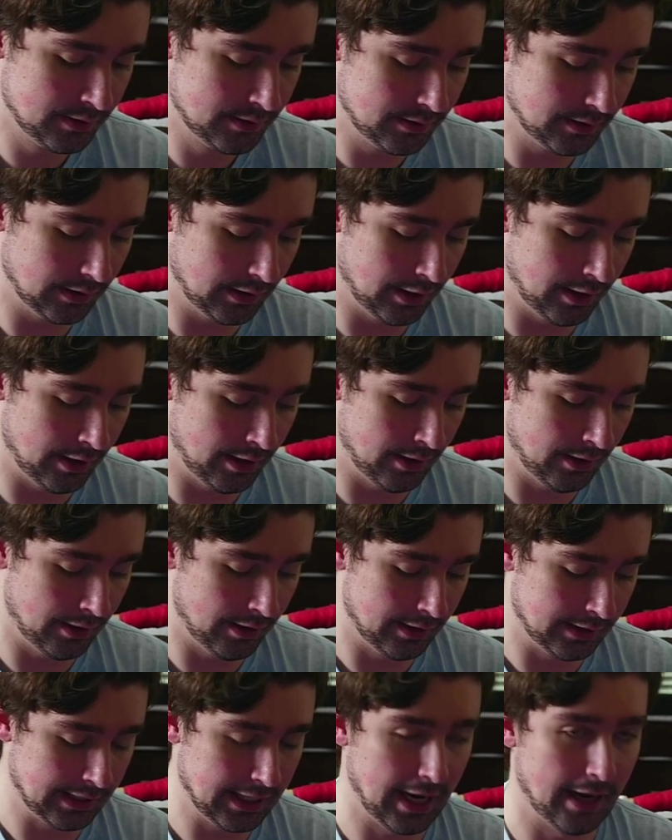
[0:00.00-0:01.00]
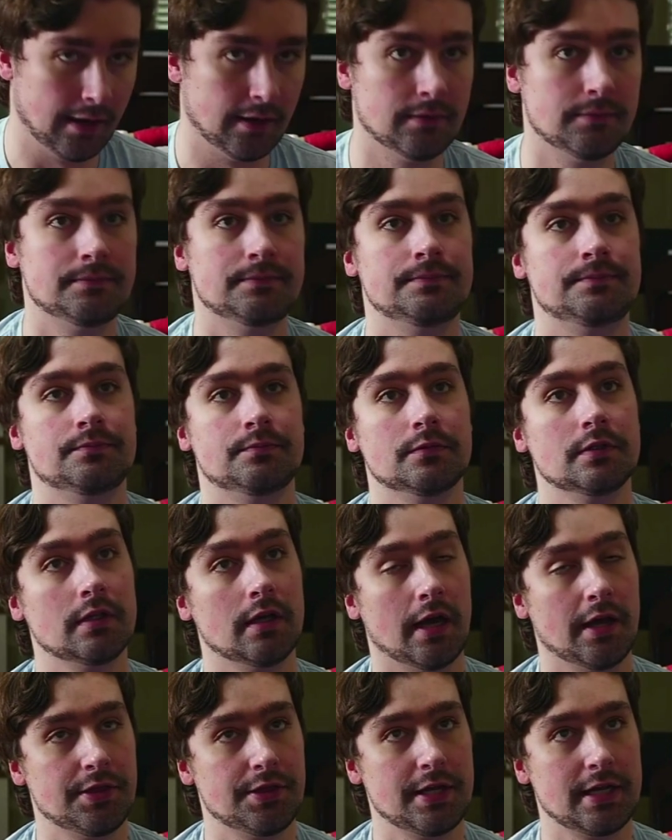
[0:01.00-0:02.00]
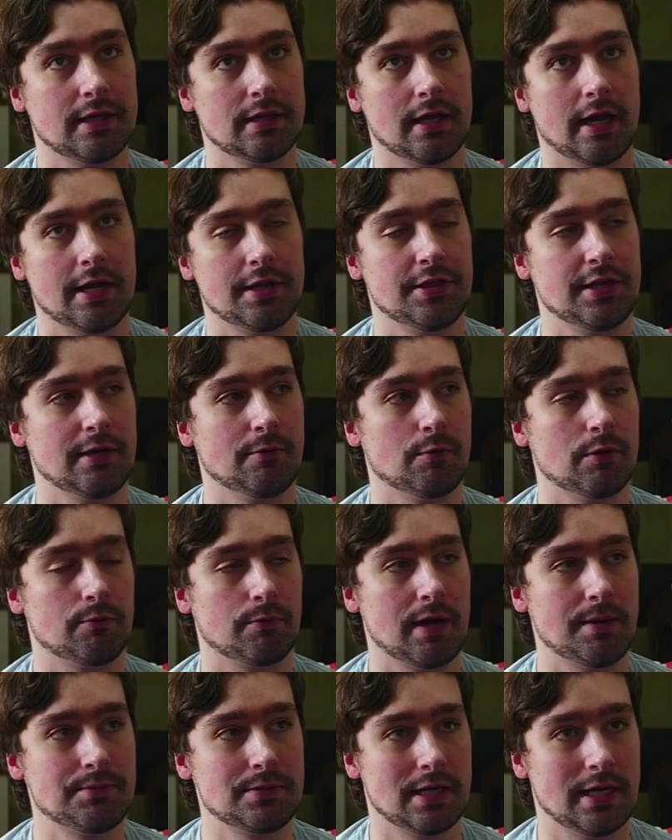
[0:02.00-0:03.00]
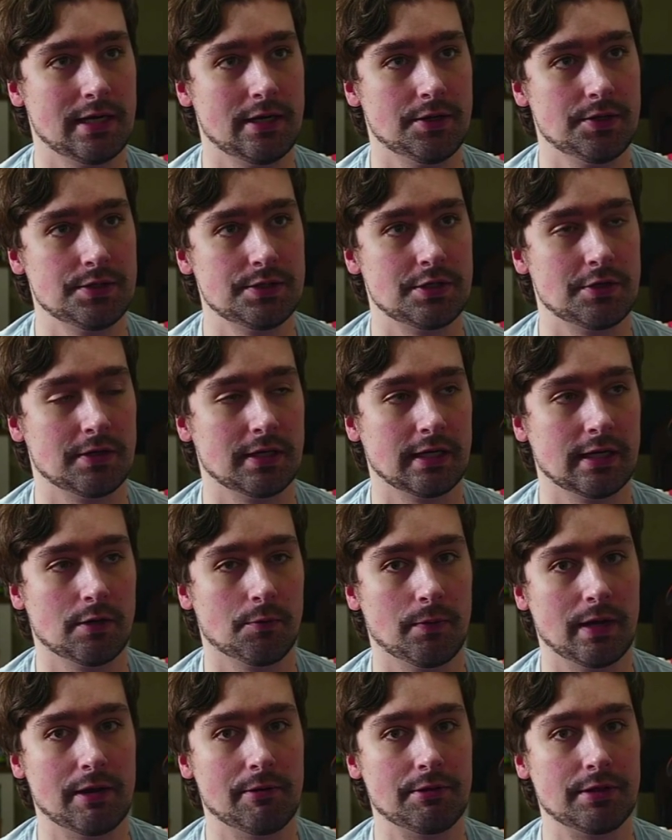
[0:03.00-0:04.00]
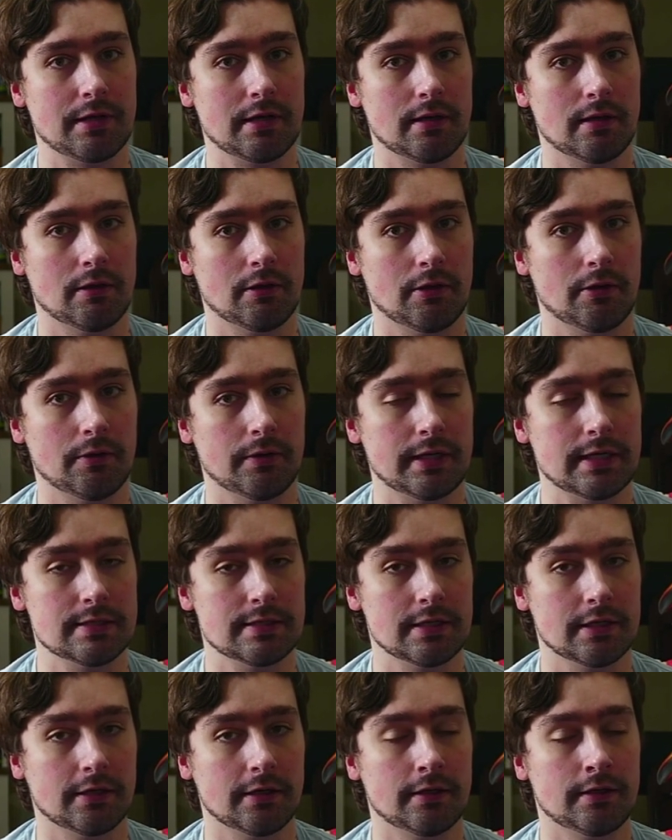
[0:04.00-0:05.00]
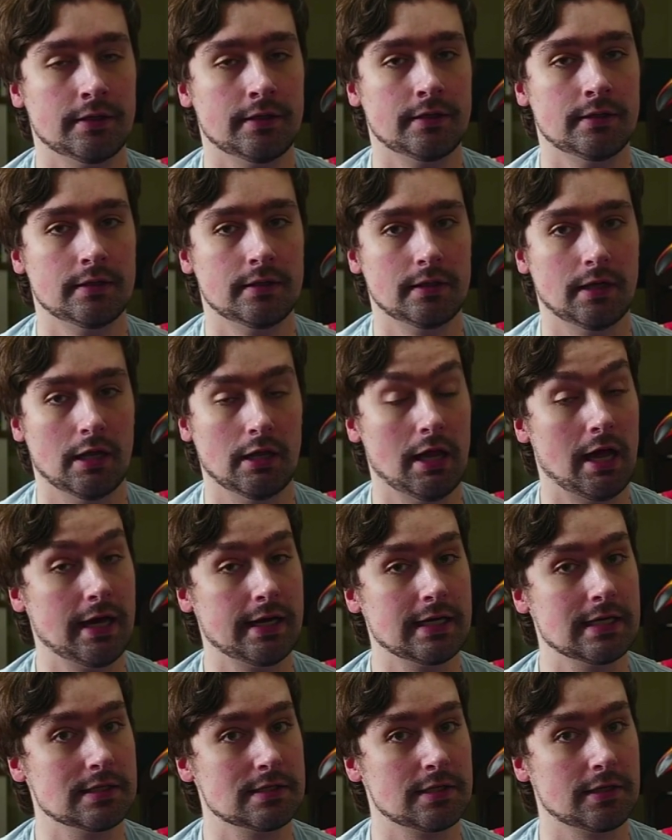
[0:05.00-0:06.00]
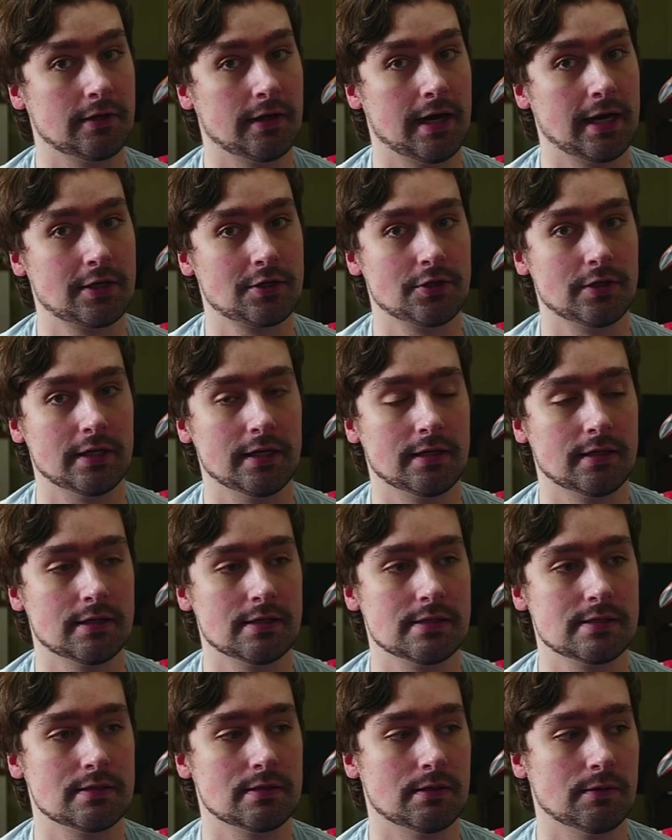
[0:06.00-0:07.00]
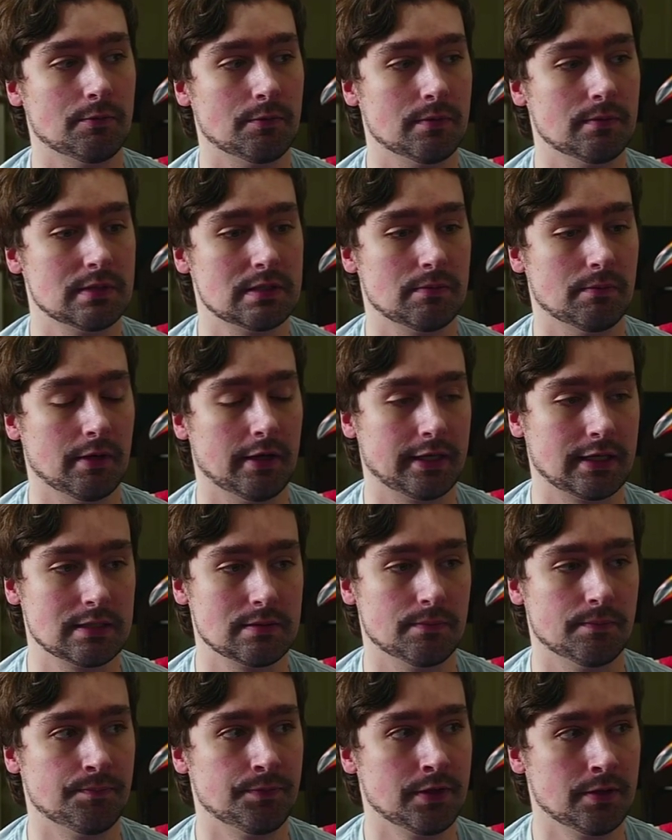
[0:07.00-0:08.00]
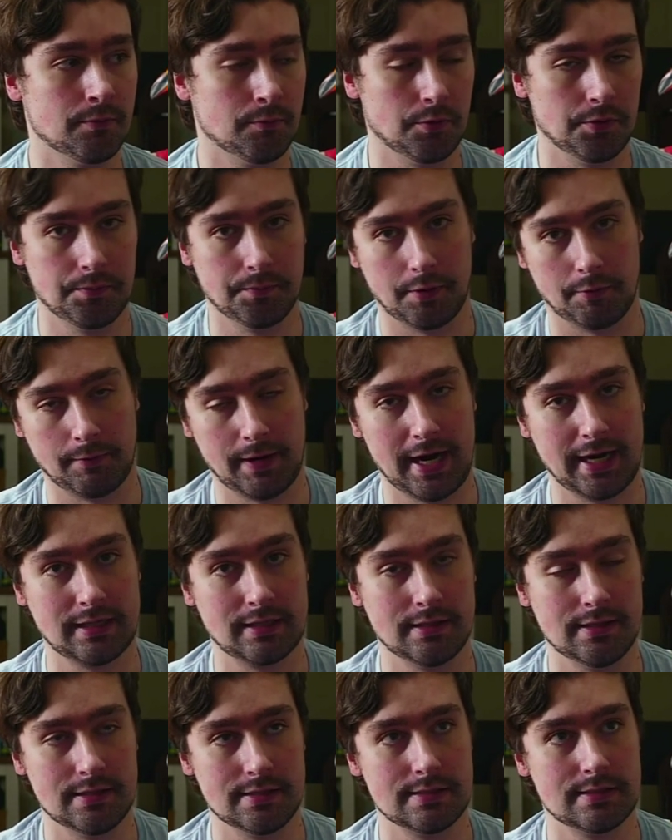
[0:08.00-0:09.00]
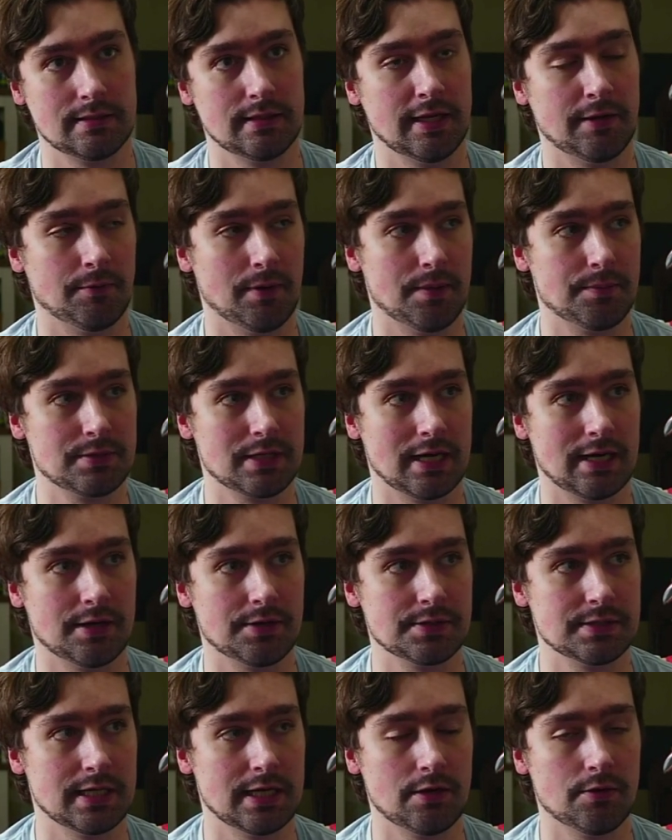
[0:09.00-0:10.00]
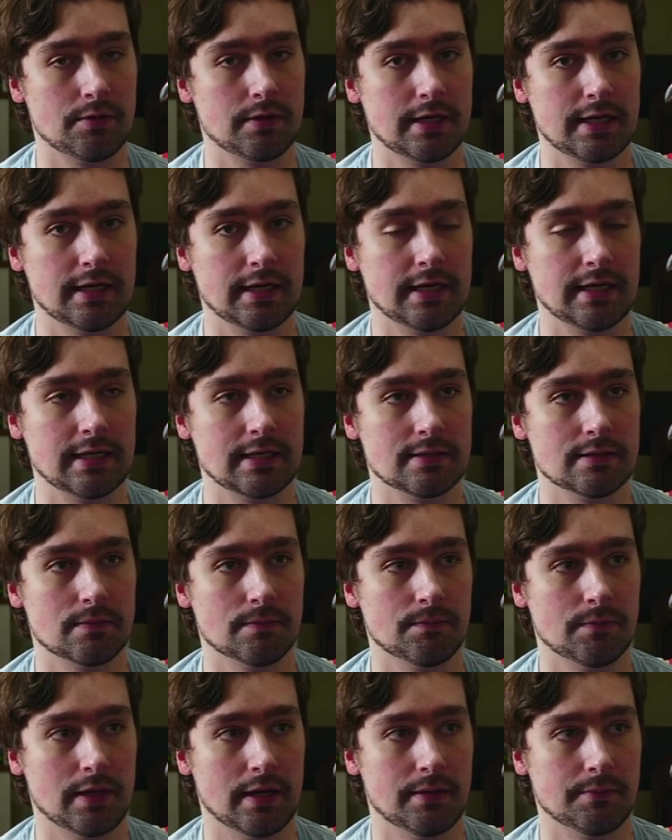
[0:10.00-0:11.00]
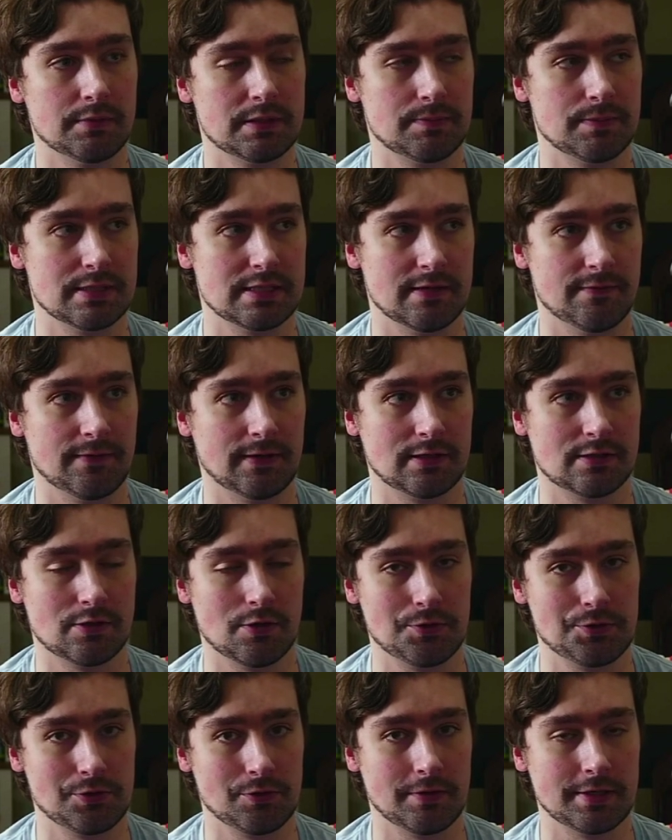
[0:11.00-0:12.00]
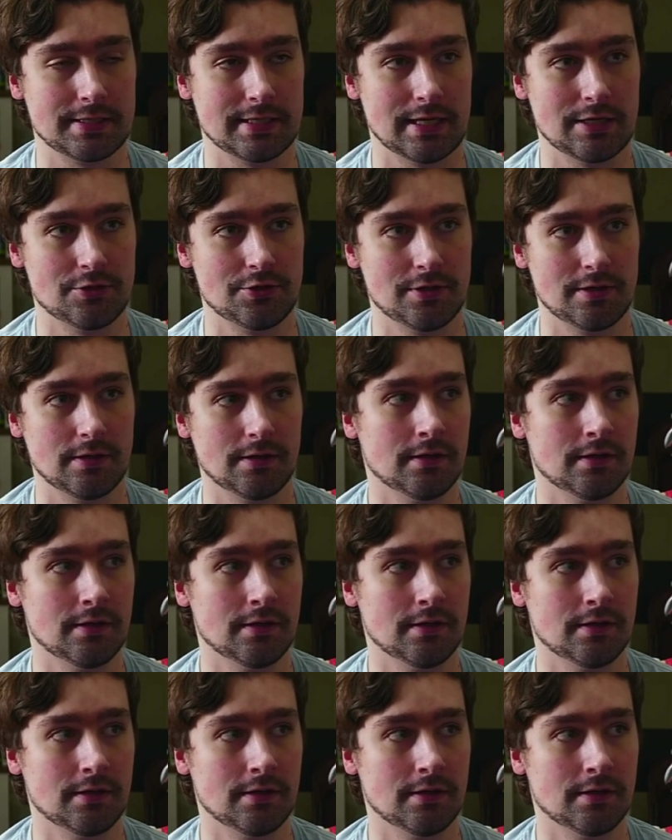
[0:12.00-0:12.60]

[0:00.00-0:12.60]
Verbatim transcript: Uh, yeah, I think I think with reptiles you can get away with it a little easier, a lot easier actually, because like well arachnids and reptiles they don't need any specific social attention.